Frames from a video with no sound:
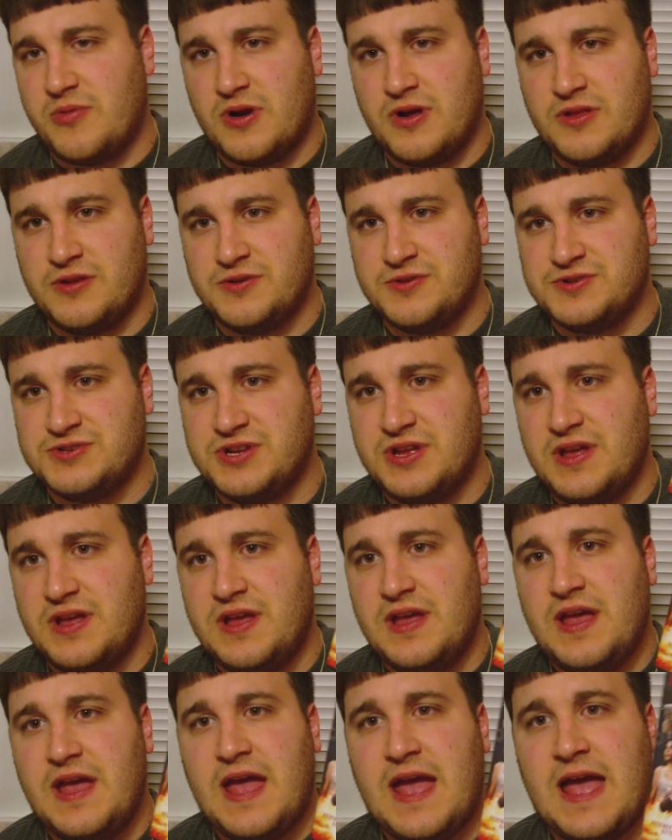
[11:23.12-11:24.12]
Brothers.
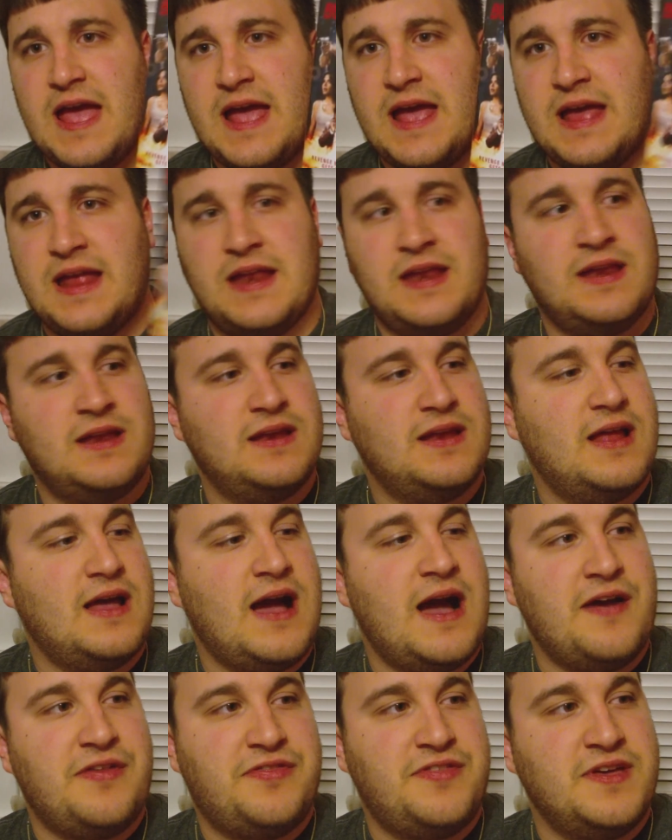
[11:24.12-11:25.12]
And
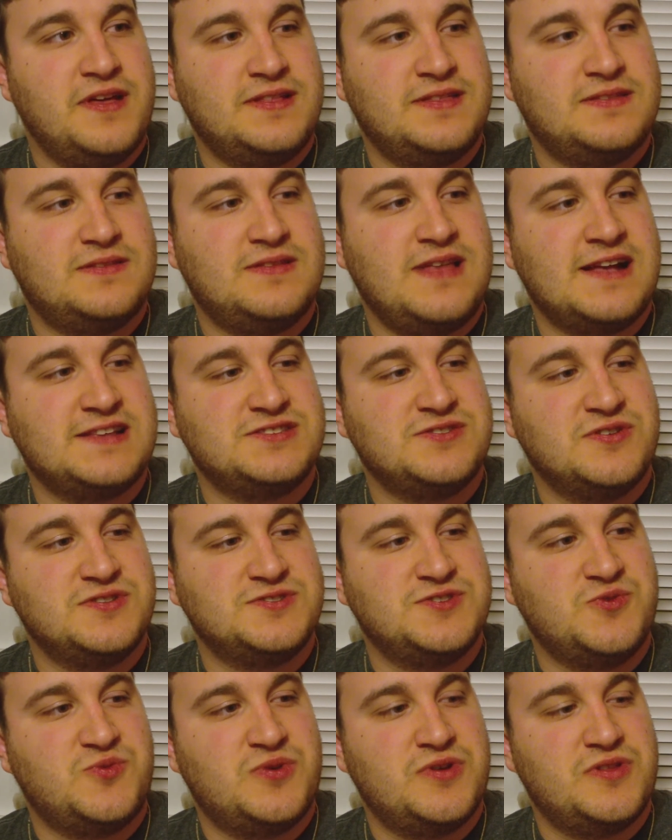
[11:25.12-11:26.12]
I think that's
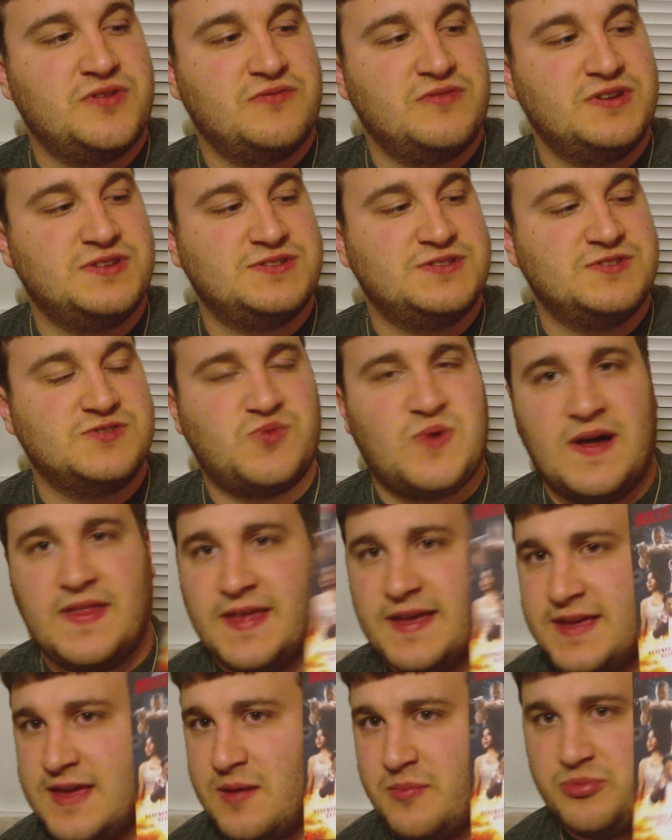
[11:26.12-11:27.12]
also one of the reasons why
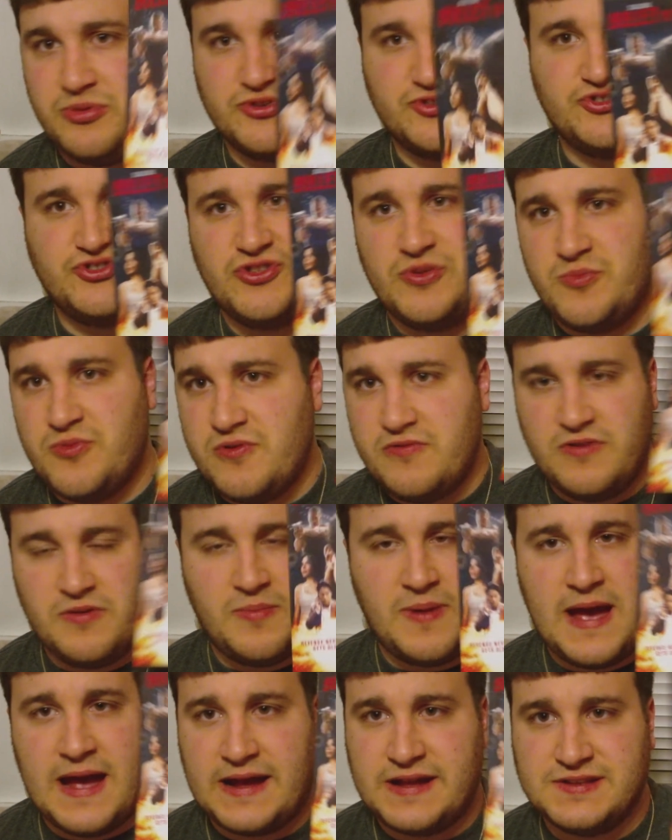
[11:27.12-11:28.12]
they kept pushing the movie
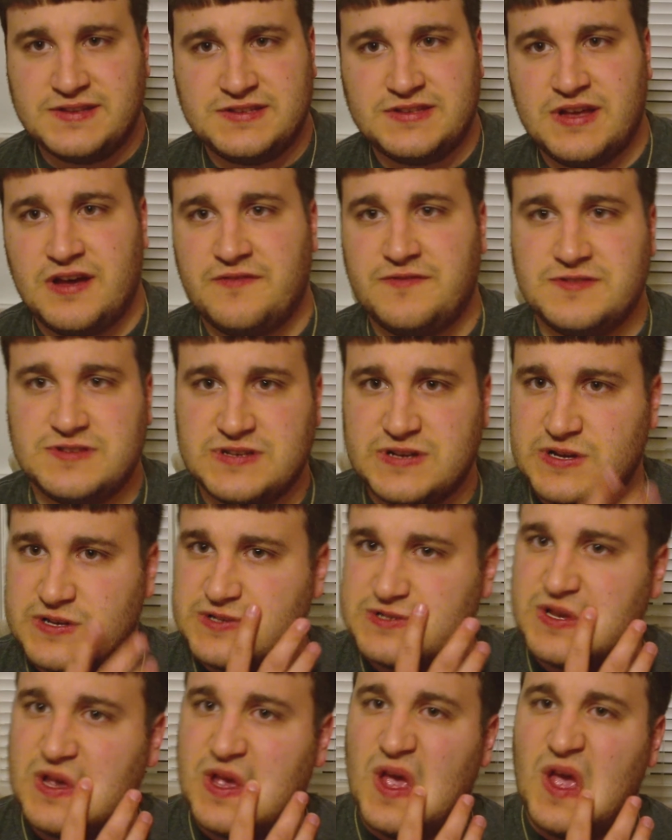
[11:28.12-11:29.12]
back and stuff, is
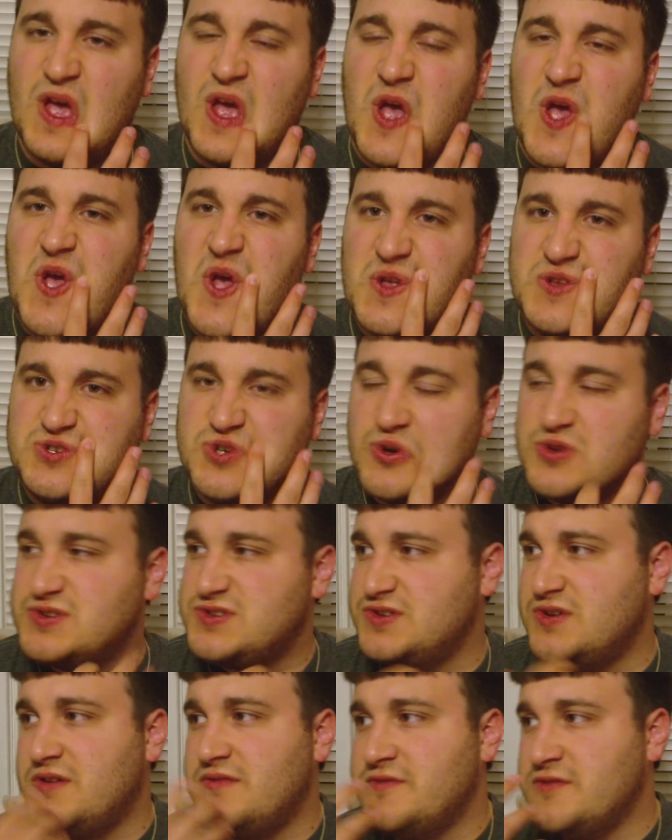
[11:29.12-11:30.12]
because Joel
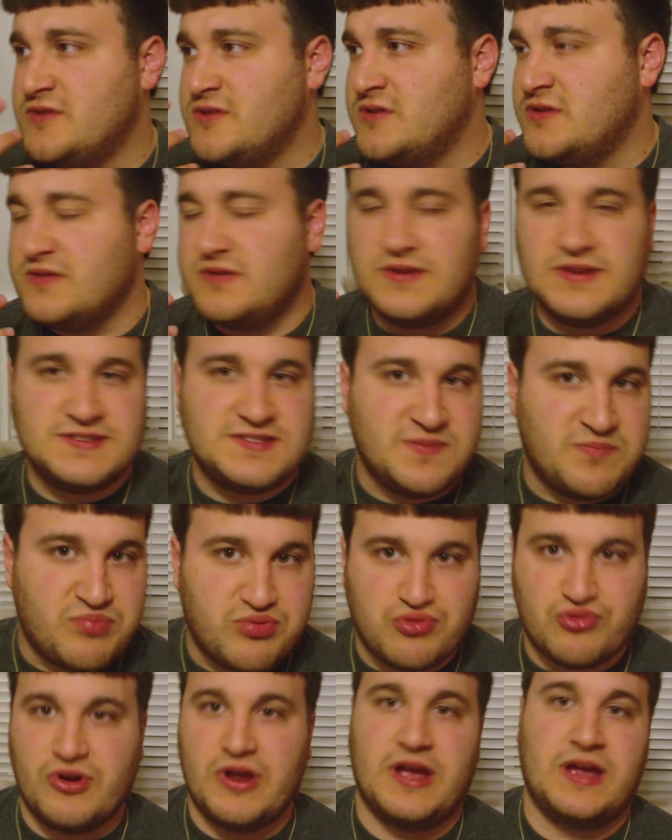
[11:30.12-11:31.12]
Silver is a
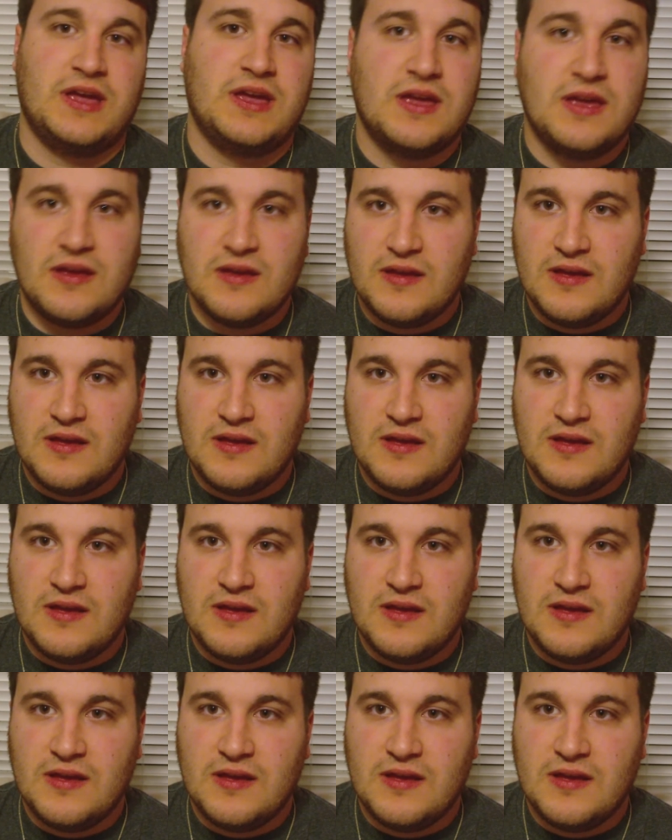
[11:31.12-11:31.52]
prick.